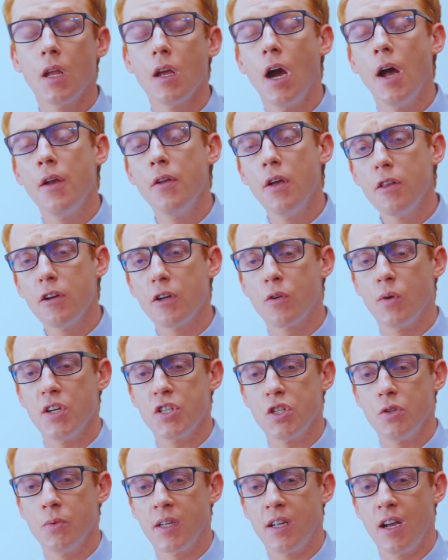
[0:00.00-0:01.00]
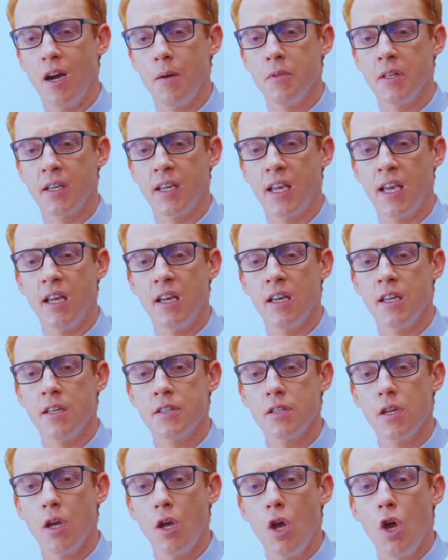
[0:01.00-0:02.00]
Another question we commonly get
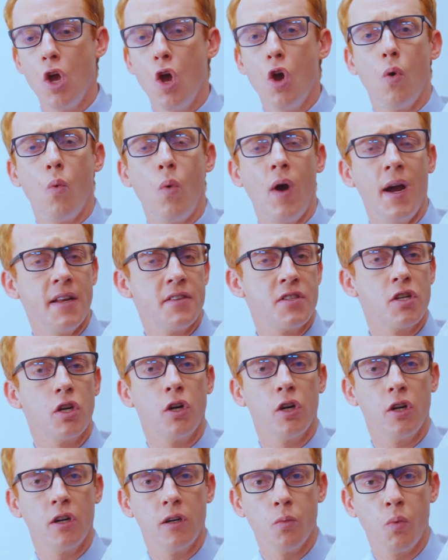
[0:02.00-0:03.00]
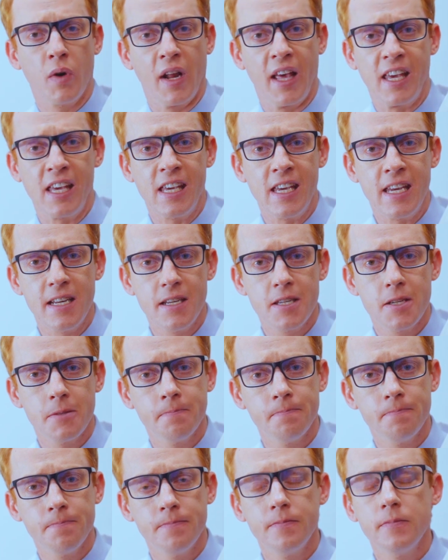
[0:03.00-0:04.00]
is, why does it hurt when I eat?
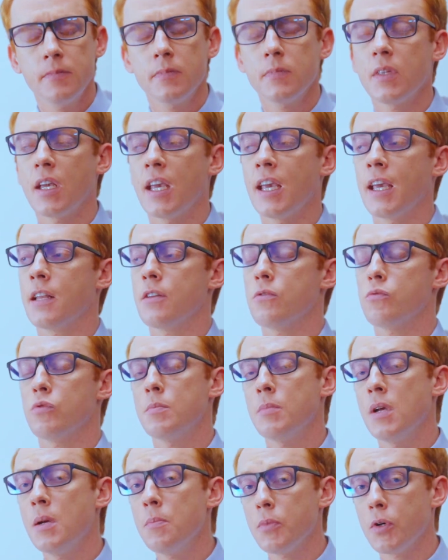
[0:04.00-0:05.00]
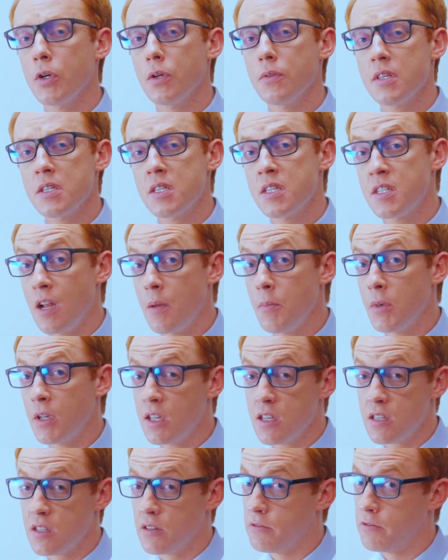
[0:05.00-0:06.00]
And remember, the stomach
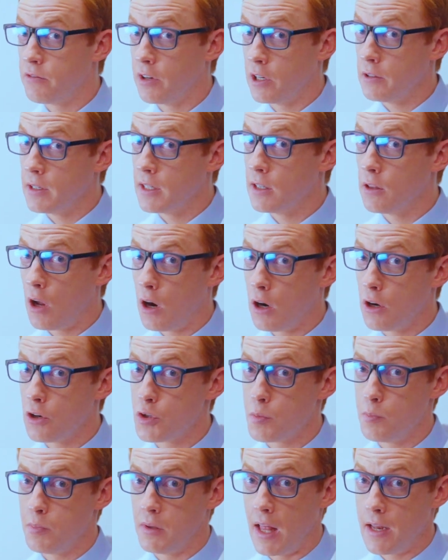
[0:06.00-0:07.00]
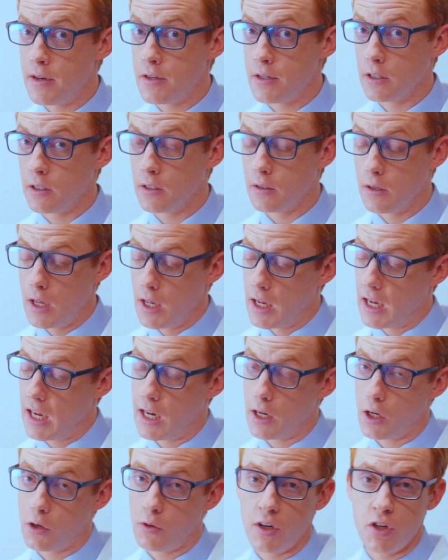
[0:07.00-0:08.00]
is a very large blender.
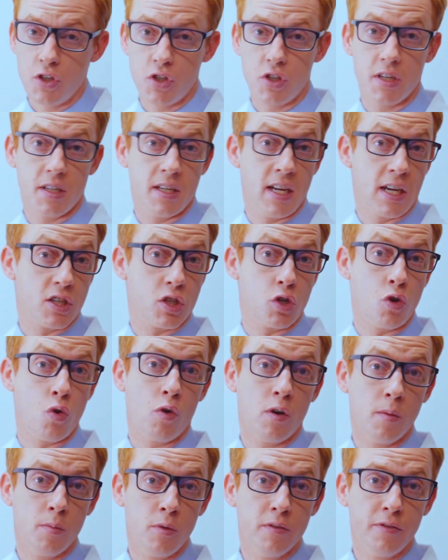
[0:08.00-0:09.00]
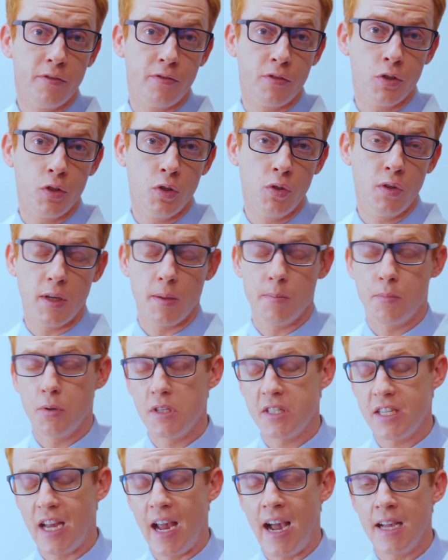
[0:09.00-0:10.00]
It takes normal food, it
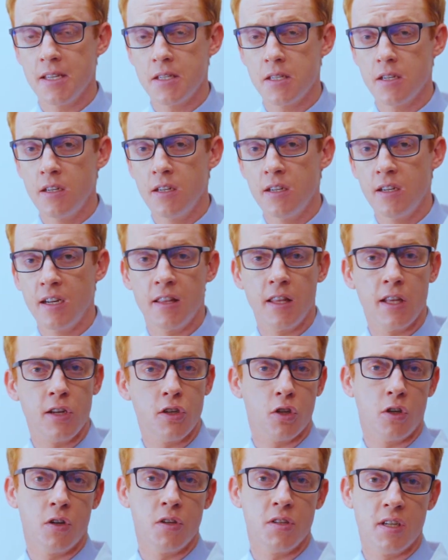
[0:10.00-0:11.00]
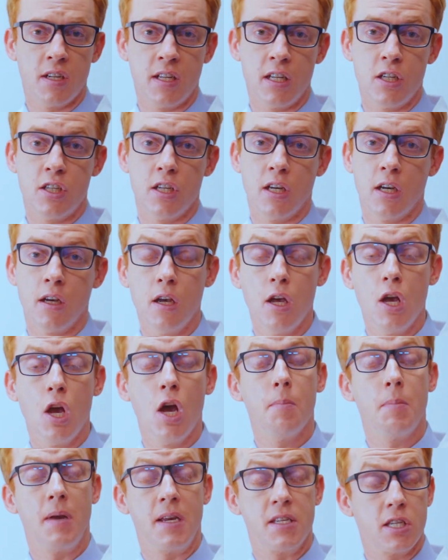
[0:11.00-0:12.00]
puts acid in it, and then turns it into
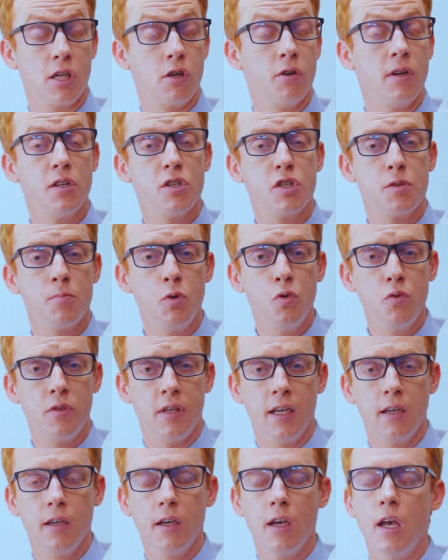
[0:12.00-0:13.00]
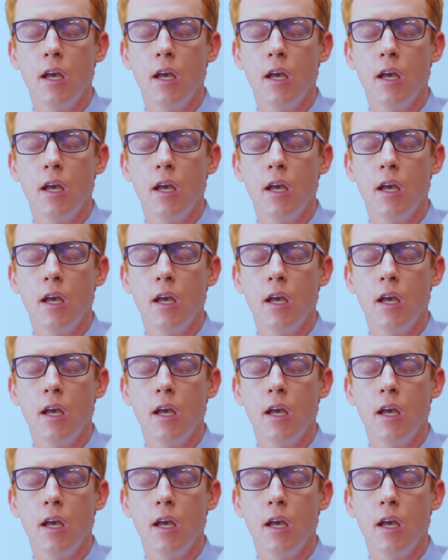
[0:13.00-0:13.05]
basically a smoothie.